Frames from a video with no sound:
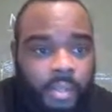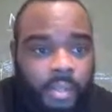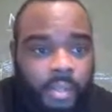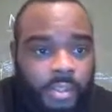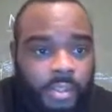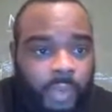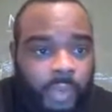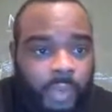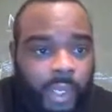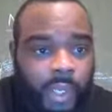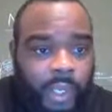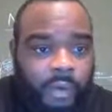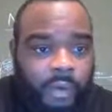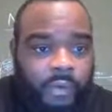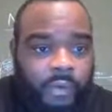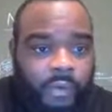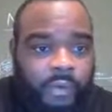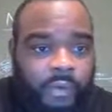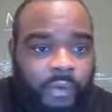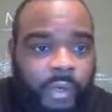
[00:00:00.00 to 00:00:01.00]

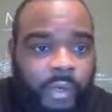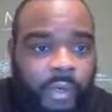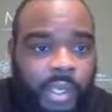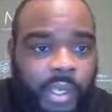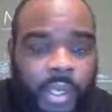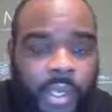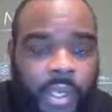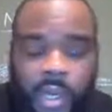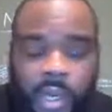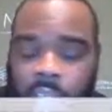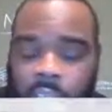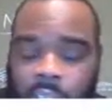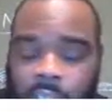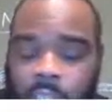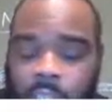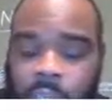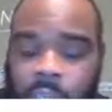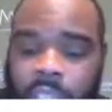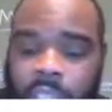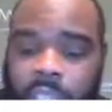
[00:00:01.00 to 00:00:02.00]
All right,
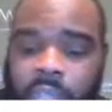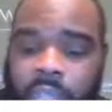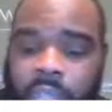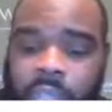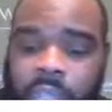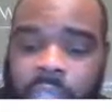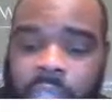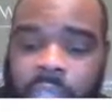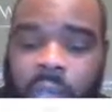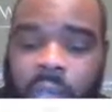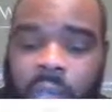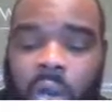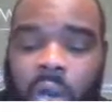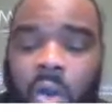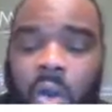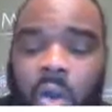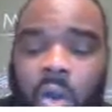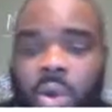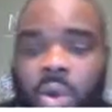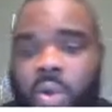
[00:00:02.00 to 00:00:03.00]
so we can do that
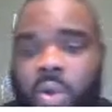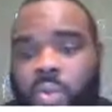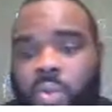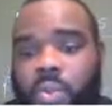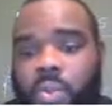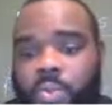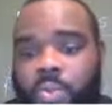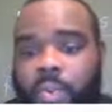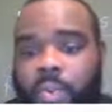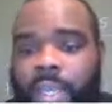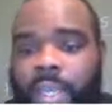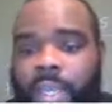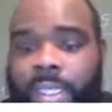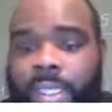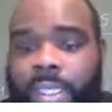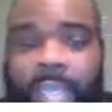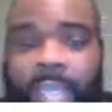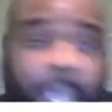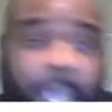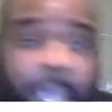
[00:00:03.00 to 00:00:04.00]
all the way
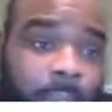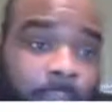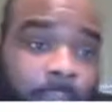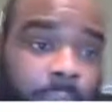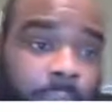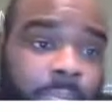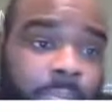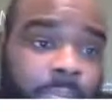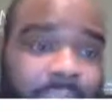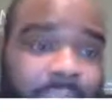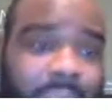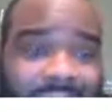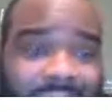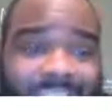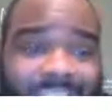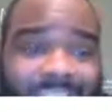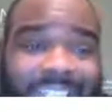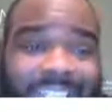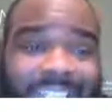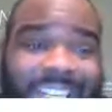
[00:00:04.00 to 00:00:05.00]
down,
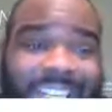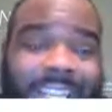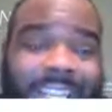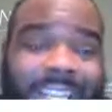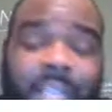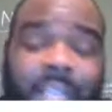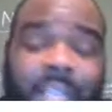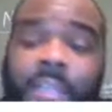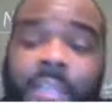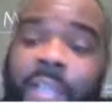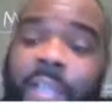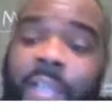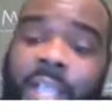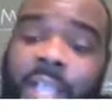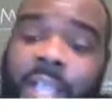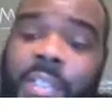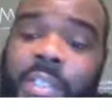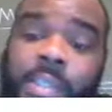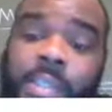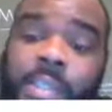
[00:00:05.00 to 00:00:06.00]
but
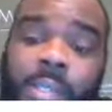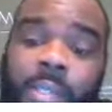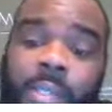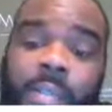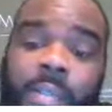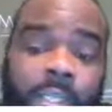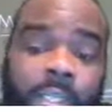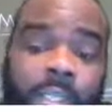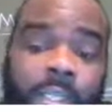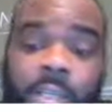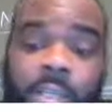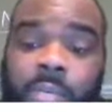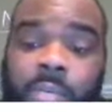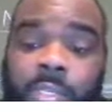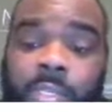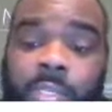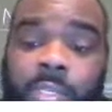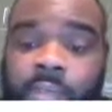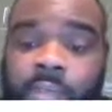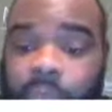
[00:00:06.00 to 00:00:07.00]
that's going to
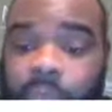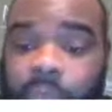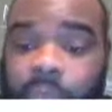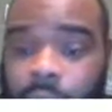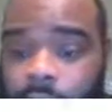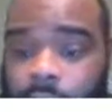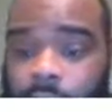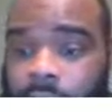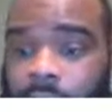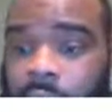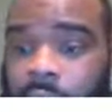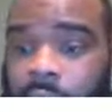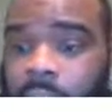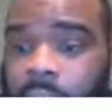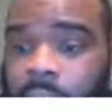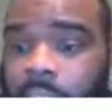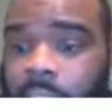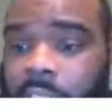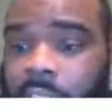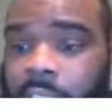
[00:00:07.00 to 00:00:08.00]
be difficult. All
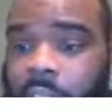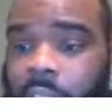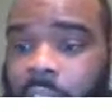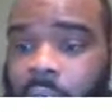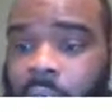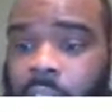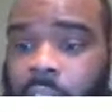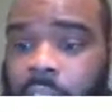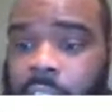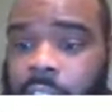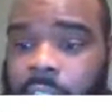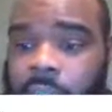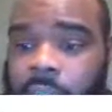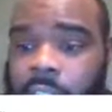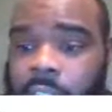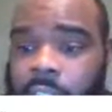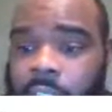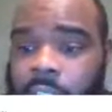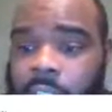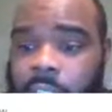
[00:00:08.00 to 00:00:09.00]
right, that's going to
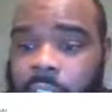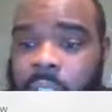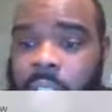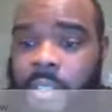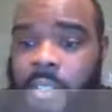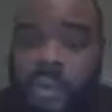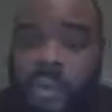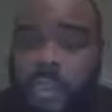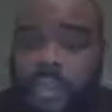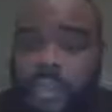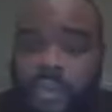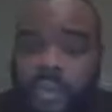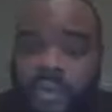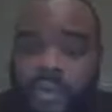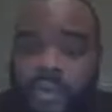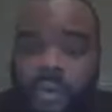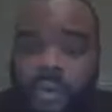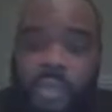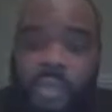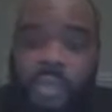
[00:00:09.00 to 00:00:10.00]
be
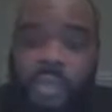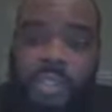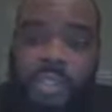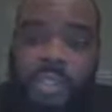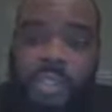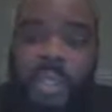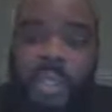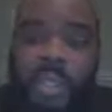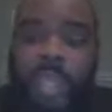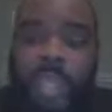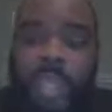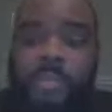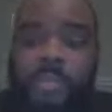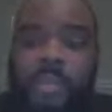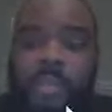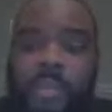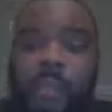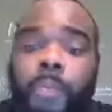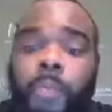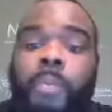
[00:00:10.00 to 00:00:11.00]
difficult. It's going to take up
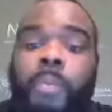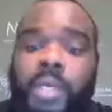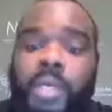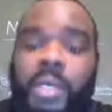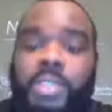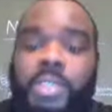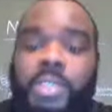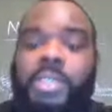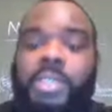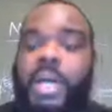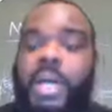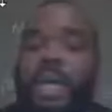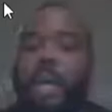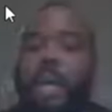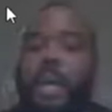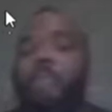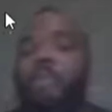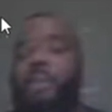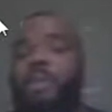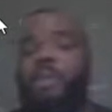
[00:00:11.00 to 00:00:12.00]
too much
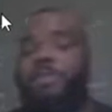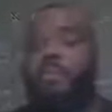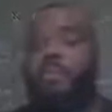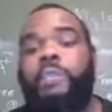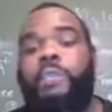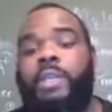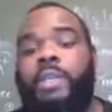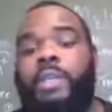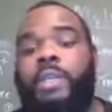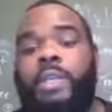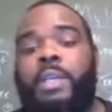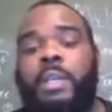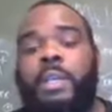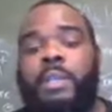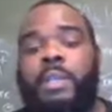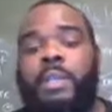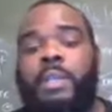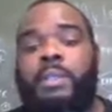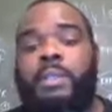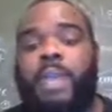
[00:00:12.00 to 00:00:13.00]
time if we
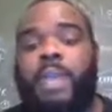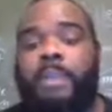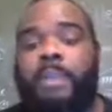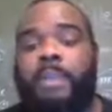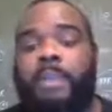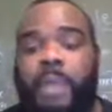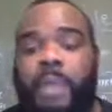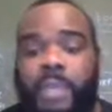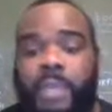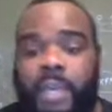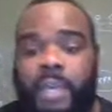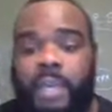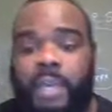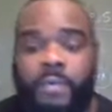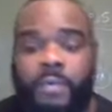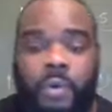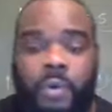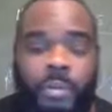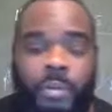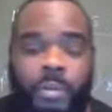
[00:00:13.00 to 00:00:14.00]
type out that
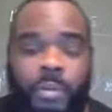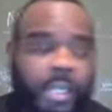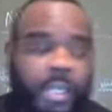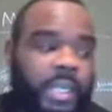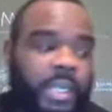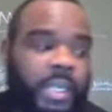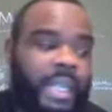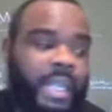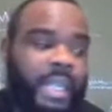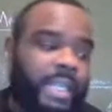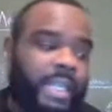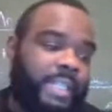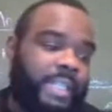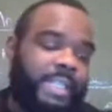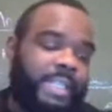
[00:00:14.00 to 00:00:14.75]
formula in its